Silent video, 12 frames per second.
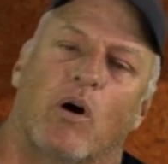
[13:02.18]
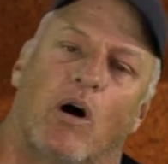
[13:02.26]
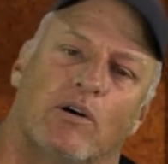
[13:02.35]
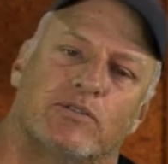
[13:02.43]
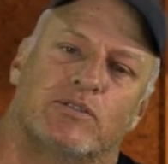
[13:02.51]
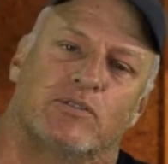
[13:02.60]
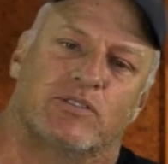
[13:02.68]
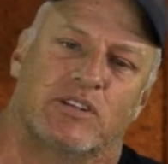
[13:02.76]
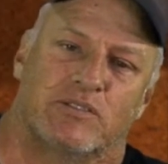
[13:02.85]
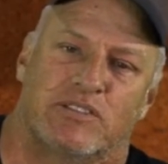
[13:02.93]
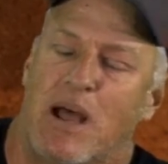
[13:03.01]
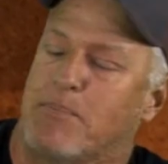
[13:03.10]
were also
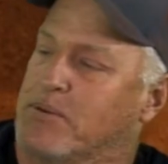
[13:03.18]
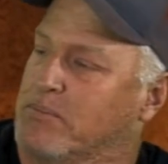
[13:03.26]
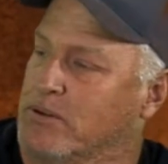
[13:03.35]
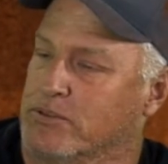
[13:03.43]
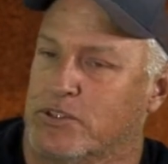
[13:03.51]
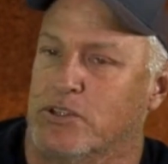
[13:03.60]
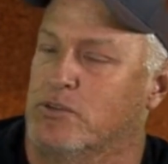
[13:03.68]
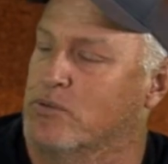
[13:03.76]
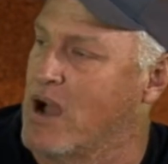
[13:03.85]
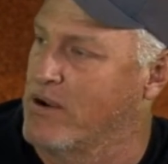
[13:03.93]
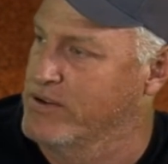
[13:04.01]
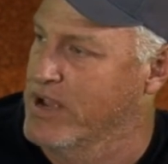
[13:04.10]
susceptible to
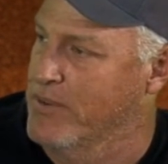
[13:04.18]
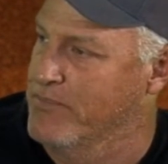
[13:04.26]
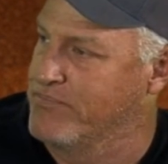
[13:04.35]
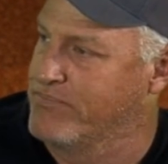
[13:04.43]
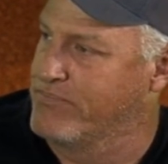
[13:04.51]
Roundup.